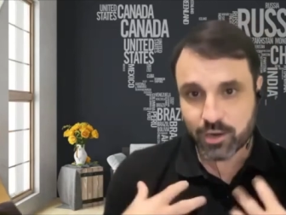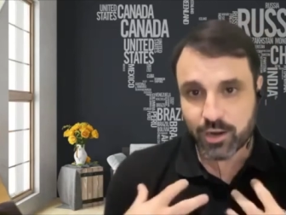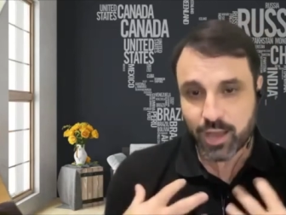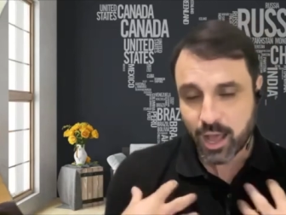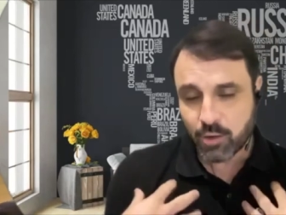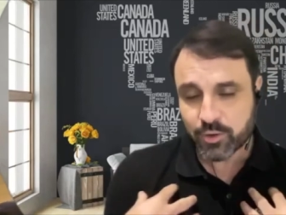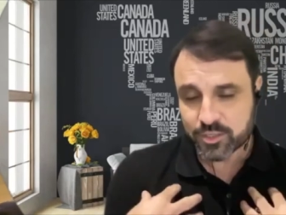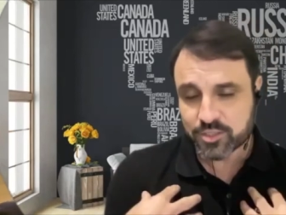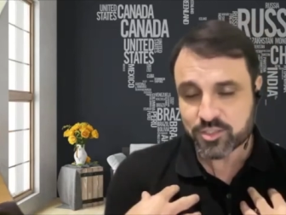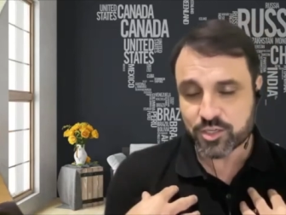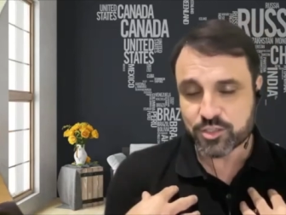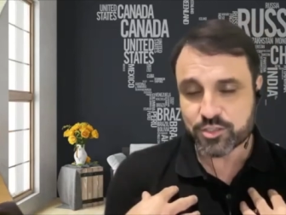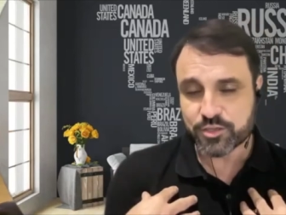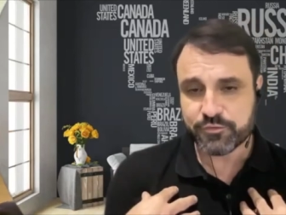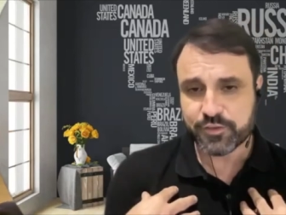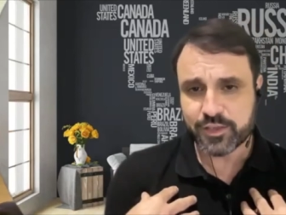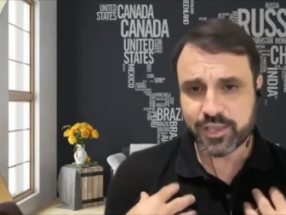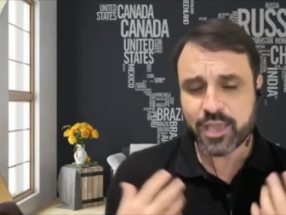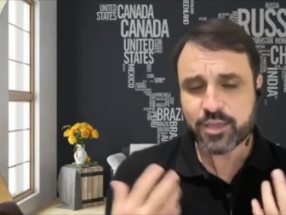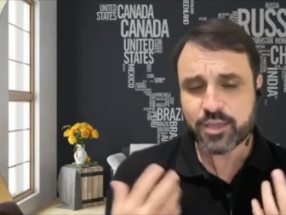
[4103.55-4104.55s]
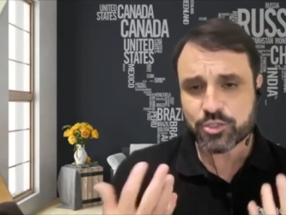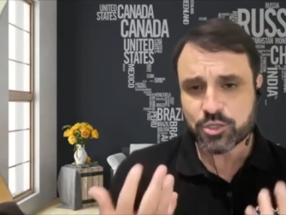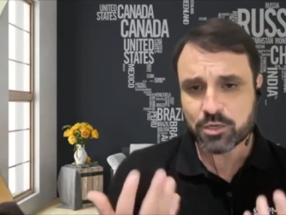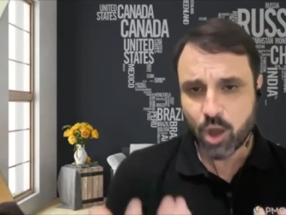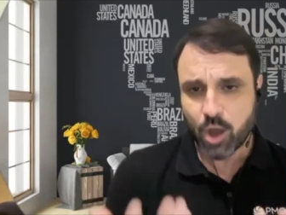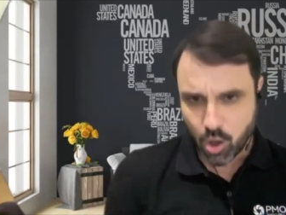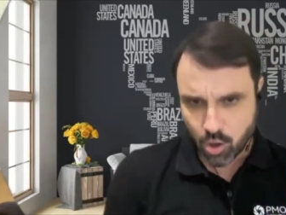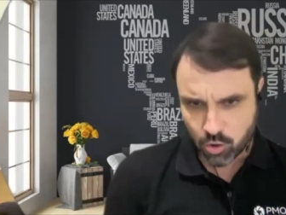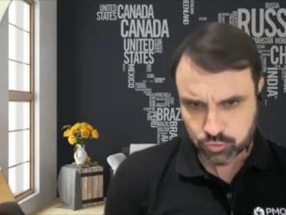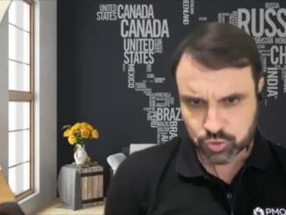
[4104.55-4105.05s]
Our certification
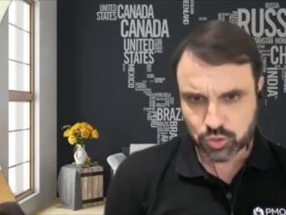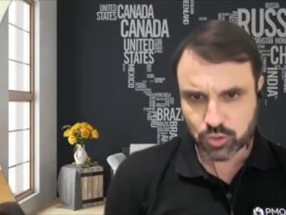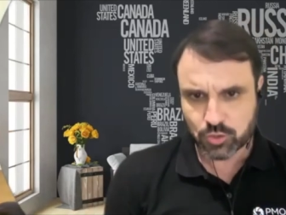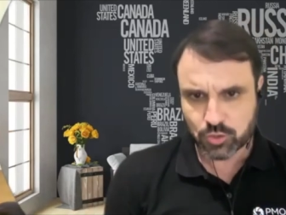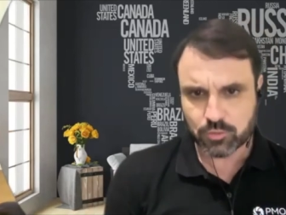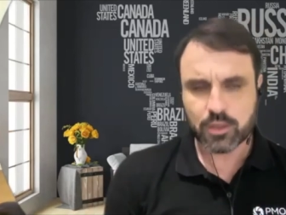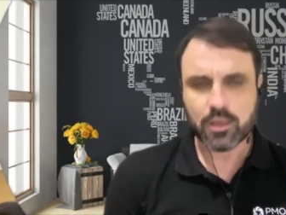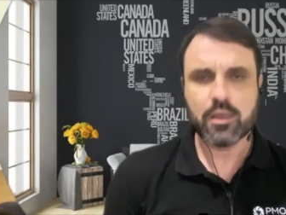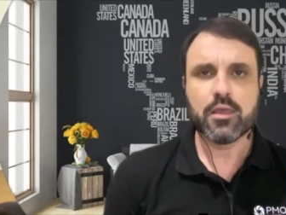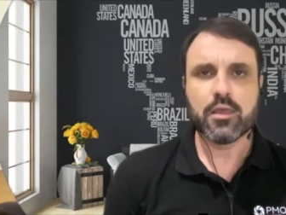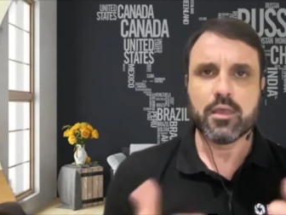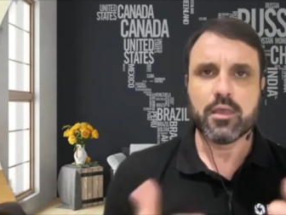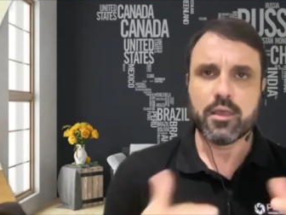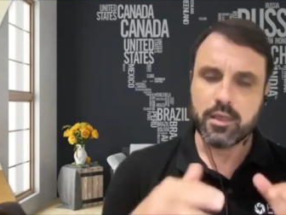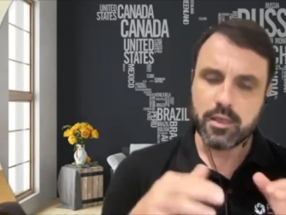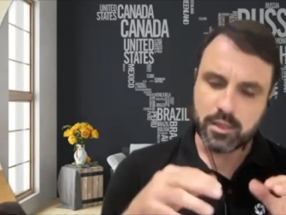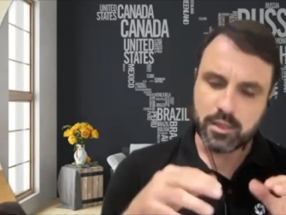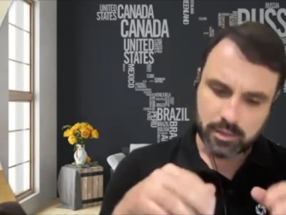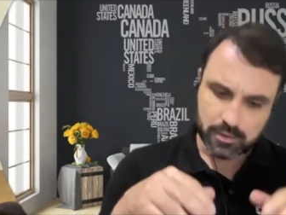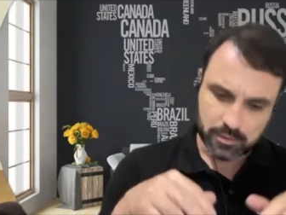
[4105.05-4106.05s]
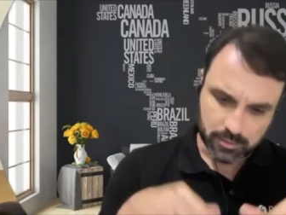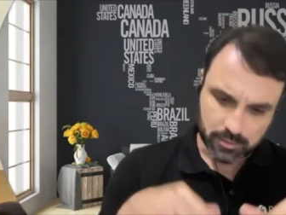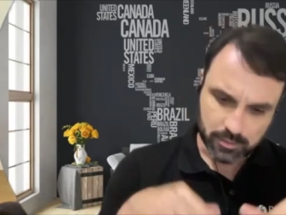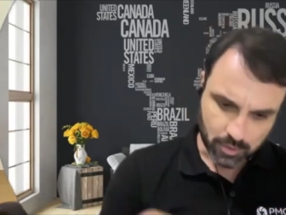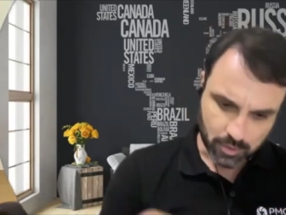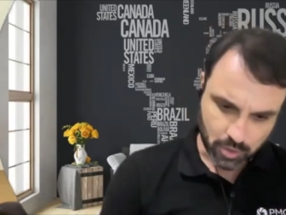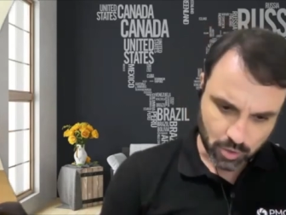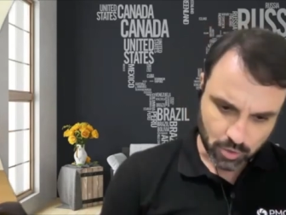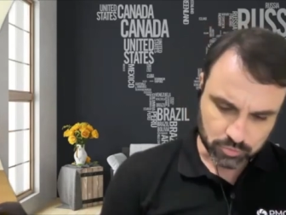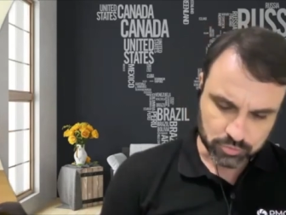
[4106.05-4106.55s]
also
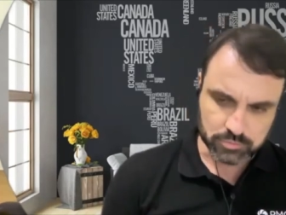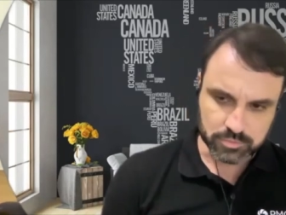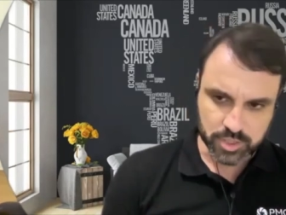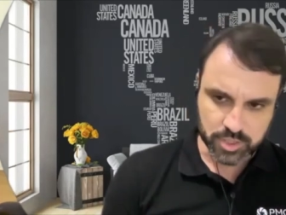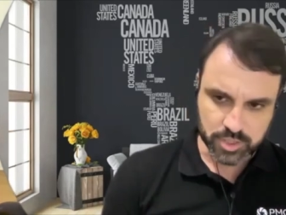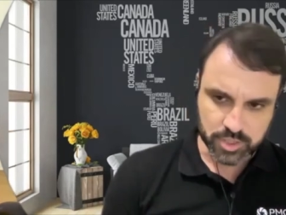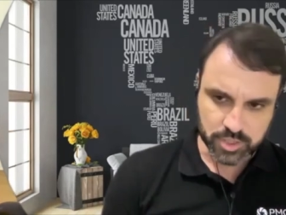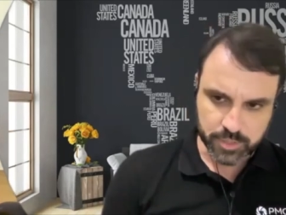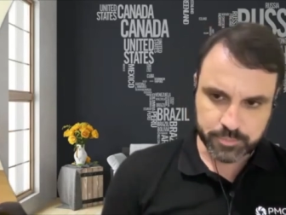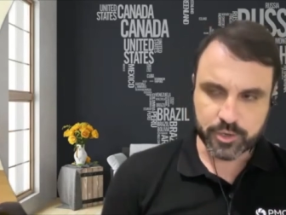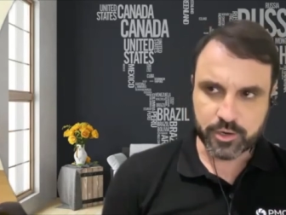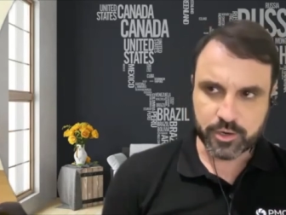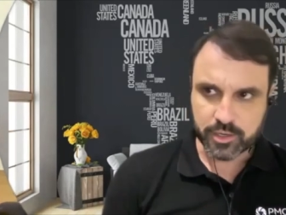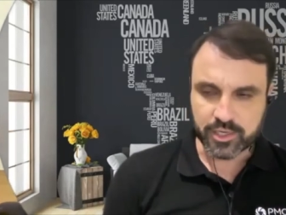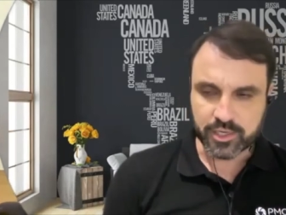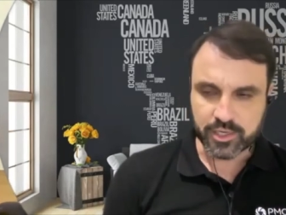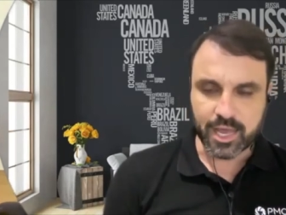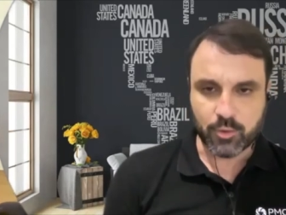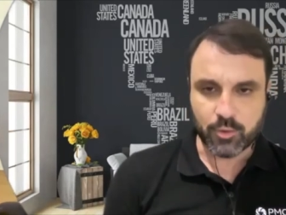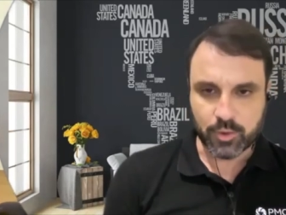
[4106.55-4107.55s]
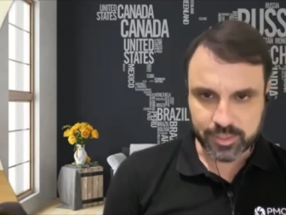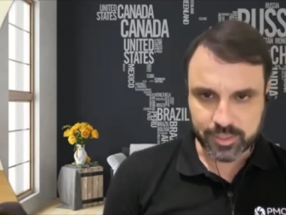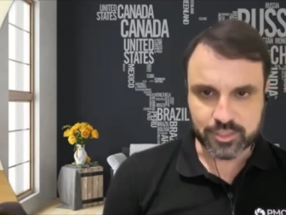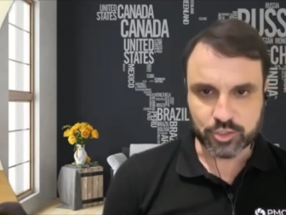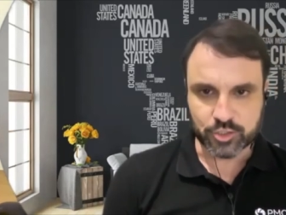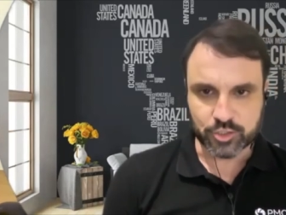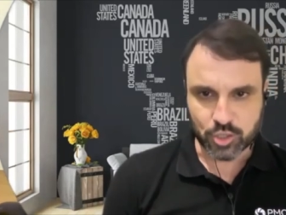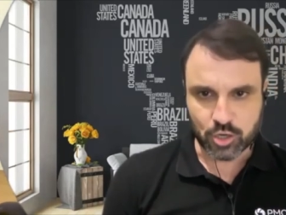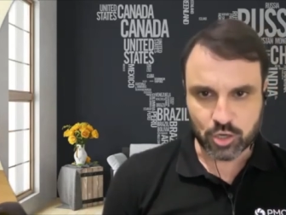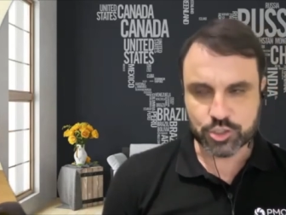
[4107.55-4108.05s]
go deeper in our
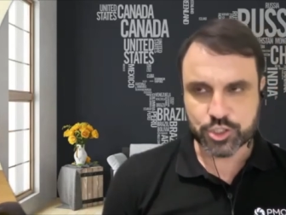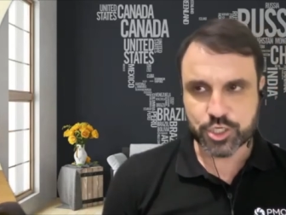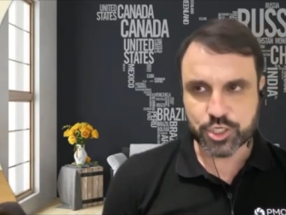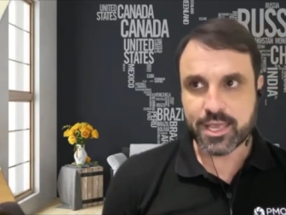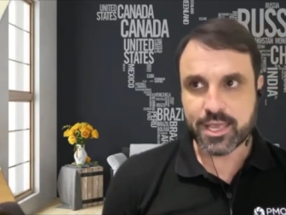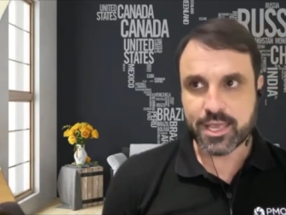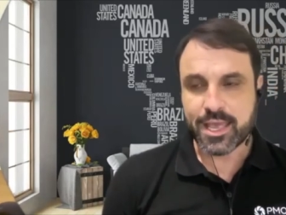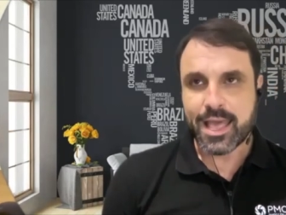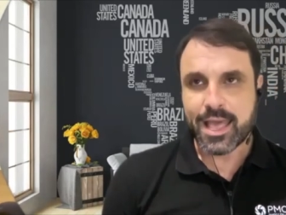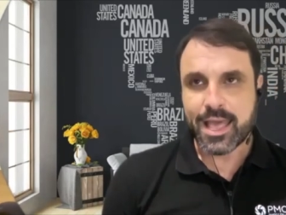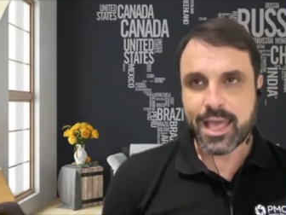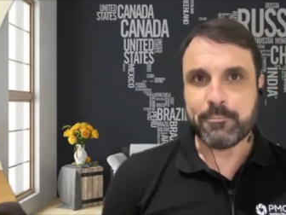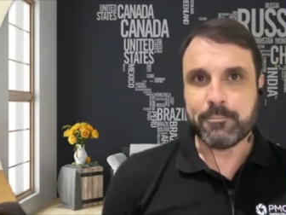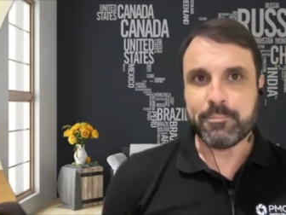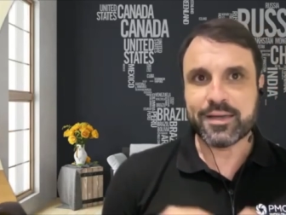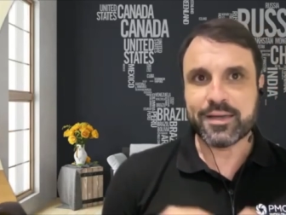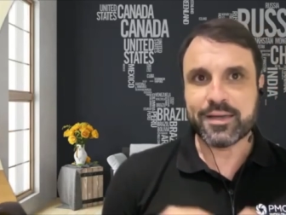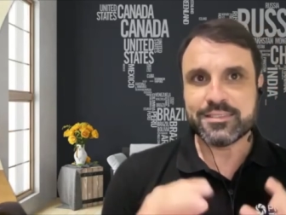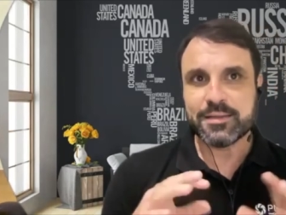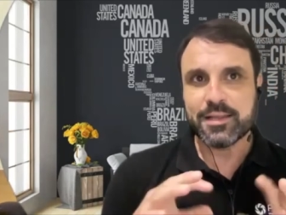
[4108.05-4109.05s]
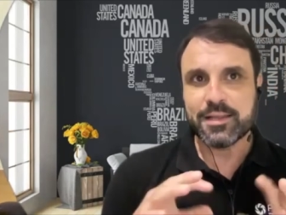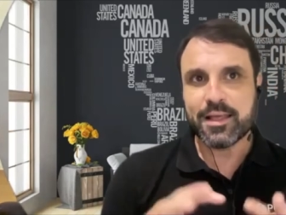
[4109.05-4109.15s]
methodology, but